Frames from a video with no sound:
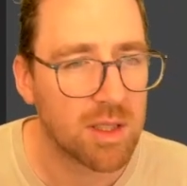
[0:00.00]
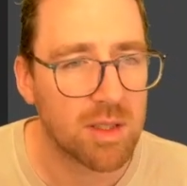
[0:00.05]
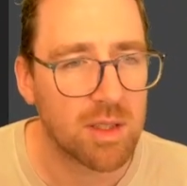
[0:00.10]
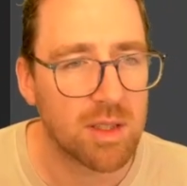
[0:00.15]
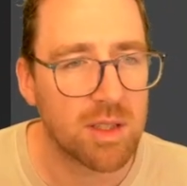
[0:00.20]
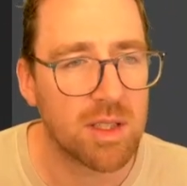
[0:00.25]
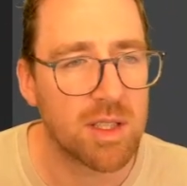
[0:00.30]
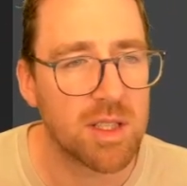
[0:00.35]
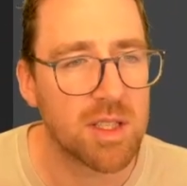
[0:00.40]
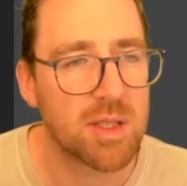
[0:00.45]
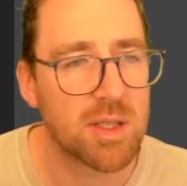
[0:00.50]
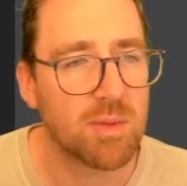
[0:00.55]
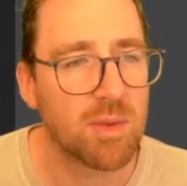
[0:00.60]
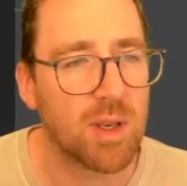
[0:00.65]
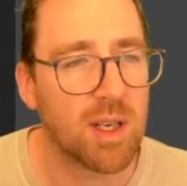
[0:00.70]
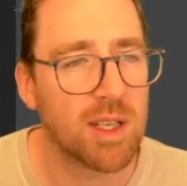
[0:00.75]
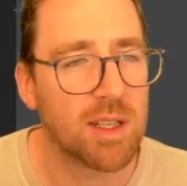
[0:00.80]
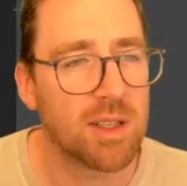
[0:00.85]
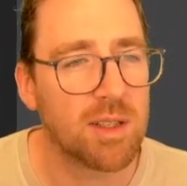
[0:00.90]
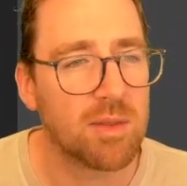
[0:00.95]
this
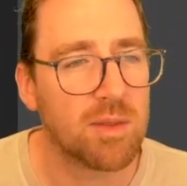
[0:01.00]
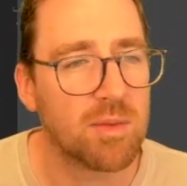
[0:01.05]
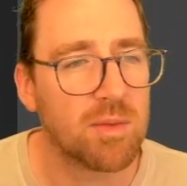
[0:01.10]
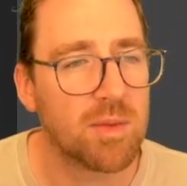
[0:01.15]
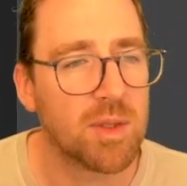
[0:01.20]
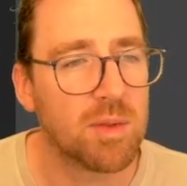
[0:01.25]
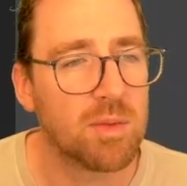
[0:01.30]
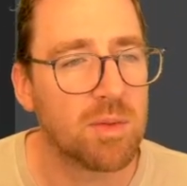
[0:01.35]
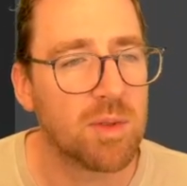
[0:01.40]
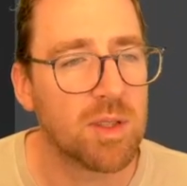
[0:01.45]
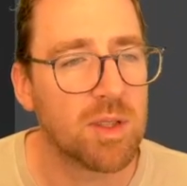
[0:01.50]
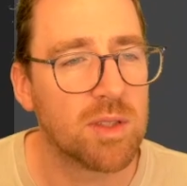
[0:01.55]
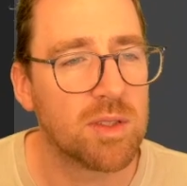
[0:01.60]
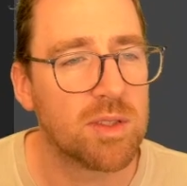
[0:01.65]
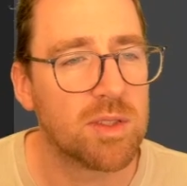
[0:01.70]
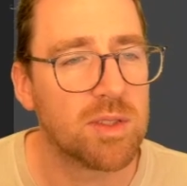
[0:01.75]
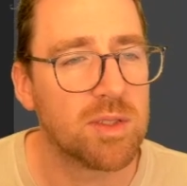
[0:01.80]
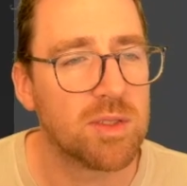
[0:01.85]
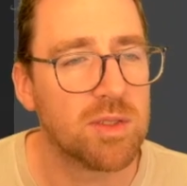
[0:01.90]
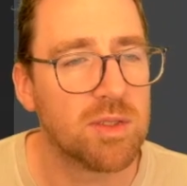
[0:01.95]
one we want
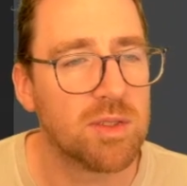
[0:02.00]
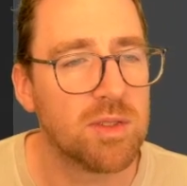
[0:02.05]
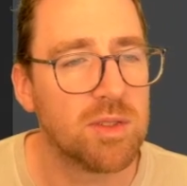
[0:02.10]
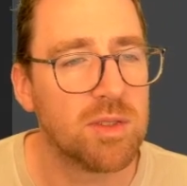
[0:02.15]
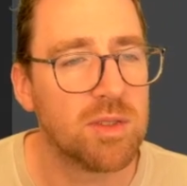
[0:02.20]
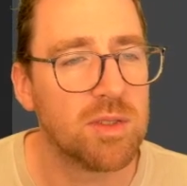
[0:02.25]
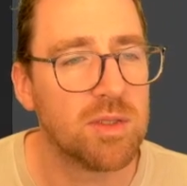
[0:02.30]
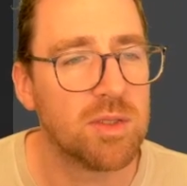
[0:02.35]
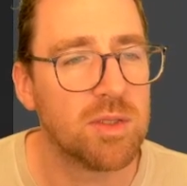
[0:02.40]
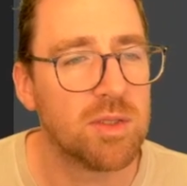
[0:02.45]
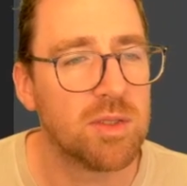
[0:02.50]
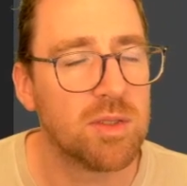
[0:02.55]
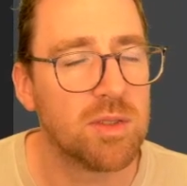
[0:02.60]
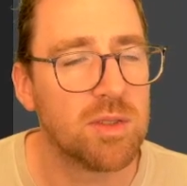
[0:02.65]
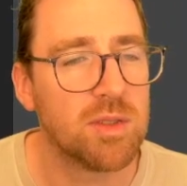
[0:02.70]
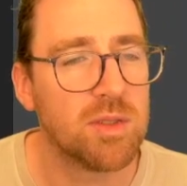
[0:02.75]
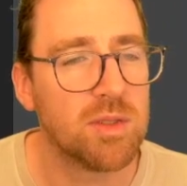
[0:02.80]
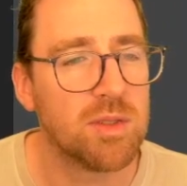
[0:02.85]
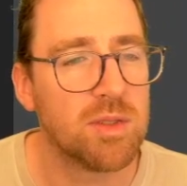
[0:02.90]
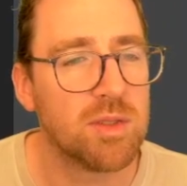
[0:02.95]

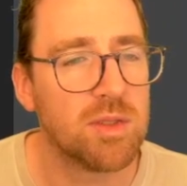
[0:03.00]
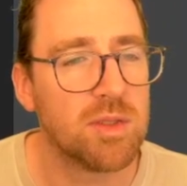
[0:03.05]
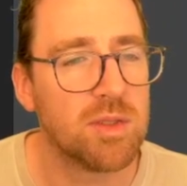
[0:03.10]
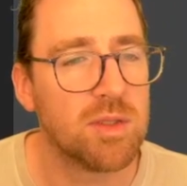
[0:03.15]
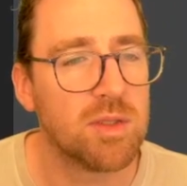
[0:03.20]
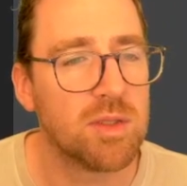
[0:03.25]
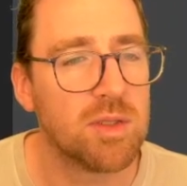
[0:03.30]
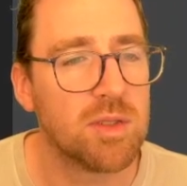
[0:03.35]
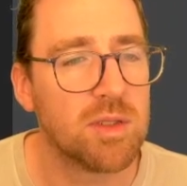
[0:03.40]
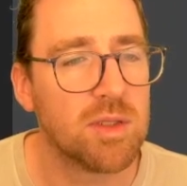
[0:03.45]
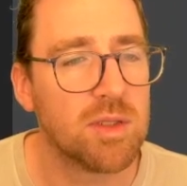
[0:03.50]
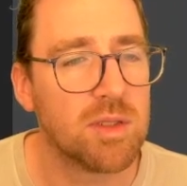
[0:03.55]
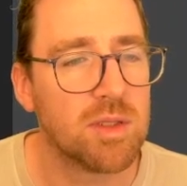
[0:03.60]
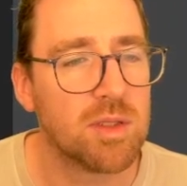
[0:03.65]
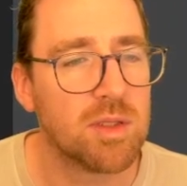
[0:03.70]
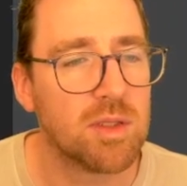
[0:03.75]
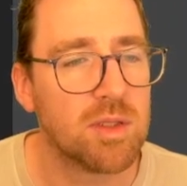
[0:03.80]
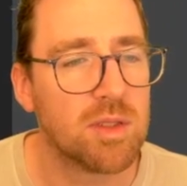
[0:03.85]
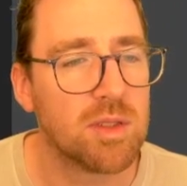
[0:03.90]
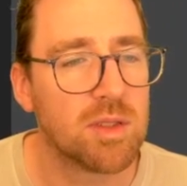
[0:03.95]
to
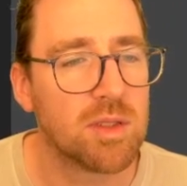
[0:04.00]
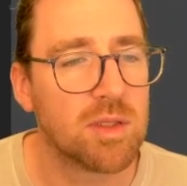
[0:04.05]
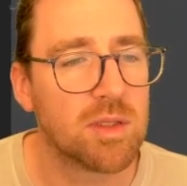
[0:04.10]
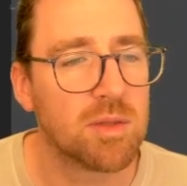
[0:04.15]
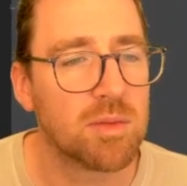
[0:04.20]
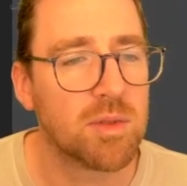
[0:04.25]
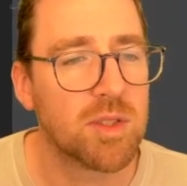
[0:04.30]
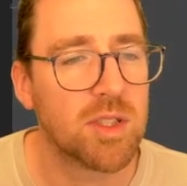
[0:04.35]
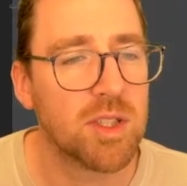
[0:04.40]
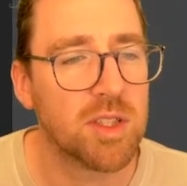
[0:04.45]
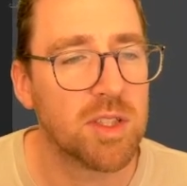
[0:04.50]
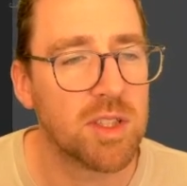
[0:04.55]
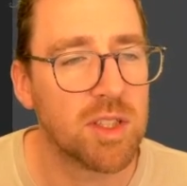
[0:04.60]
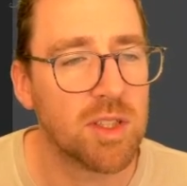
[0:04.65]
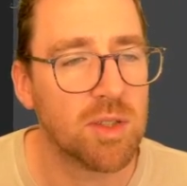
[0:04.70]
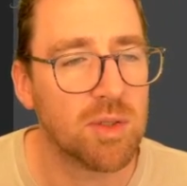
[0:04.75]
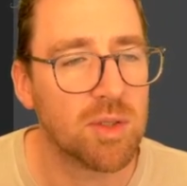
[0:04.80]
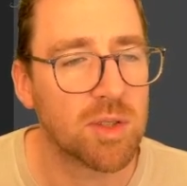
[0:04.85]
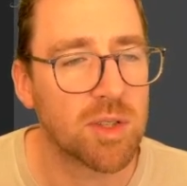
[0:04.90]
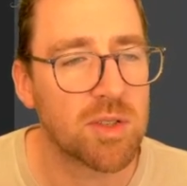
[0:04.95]
turn the
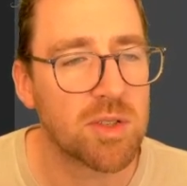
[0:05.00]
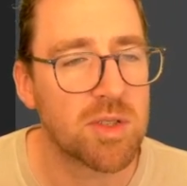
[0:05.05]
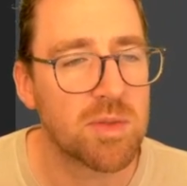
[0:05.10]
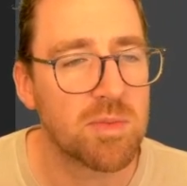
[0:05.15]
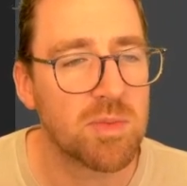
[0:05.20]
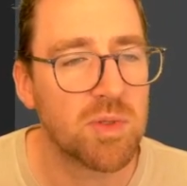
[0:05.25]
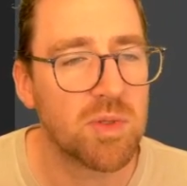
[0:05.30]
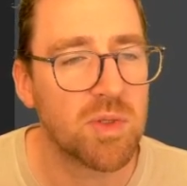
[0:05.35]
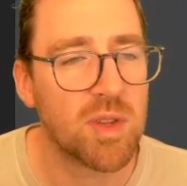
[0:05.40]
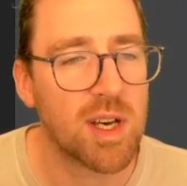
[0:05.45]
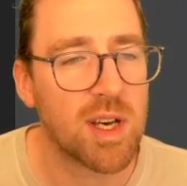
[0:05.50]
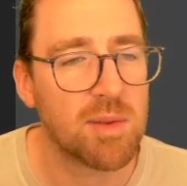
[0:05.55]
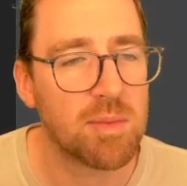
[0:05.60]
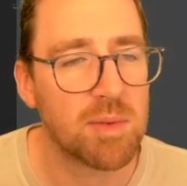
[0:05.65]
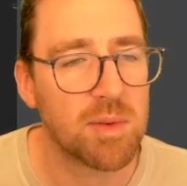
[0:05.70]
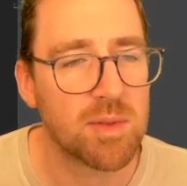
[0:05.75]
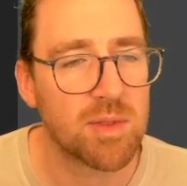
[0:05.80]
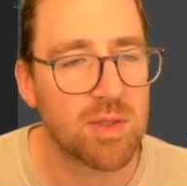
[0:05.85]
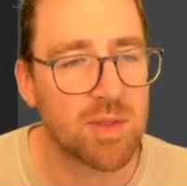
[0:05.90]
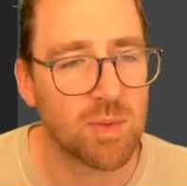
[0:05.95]
auto smooth up
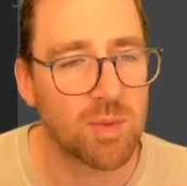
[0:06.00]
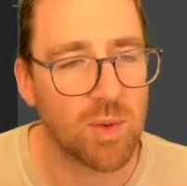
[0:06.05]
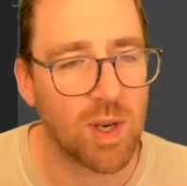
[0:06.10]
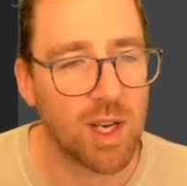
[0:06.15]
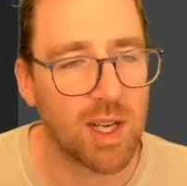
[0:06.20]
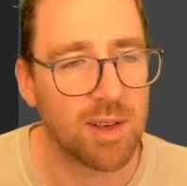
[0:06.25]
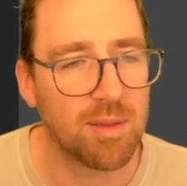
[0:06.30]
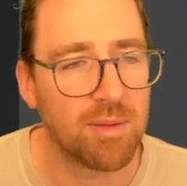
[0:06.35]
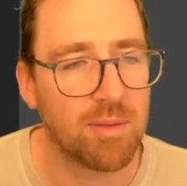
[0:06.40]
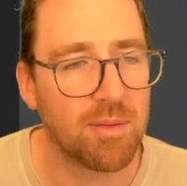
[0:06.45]
to 1.